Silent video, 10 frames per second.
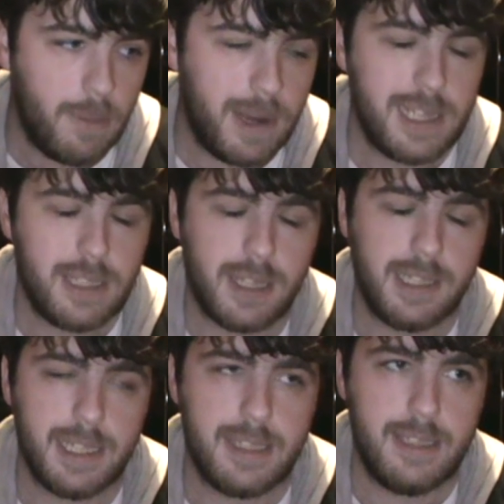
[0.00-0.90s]
when it
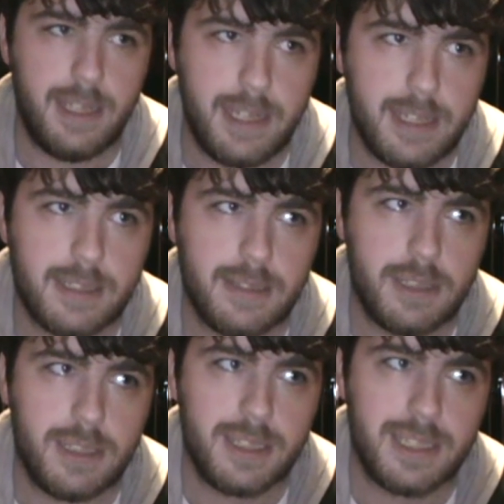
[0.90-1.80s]
started to get serious, it
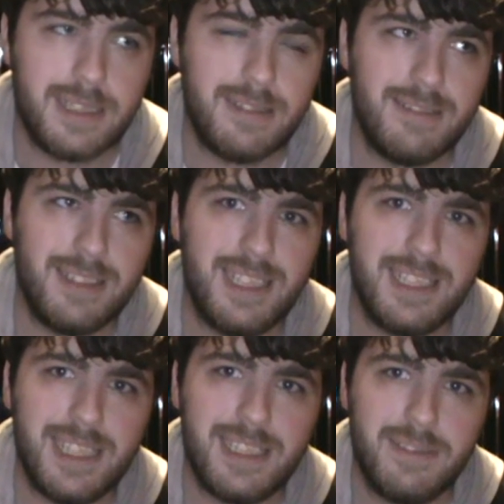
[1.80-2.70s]
was just like,
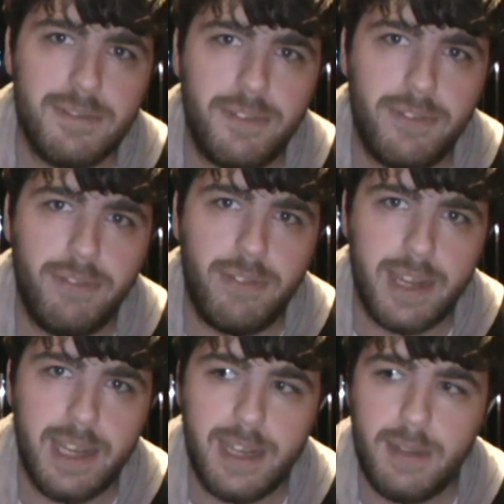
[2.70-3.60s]
this isn't
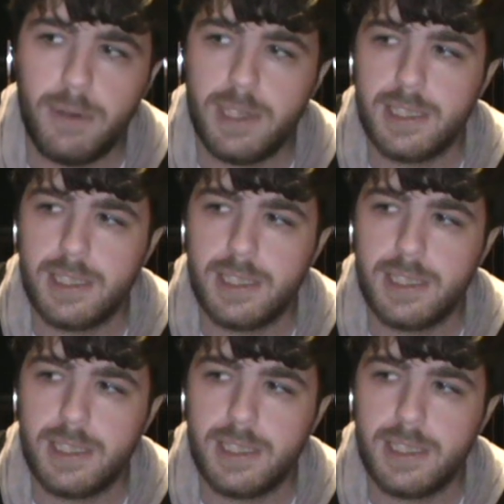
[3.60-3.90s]
funny anymore.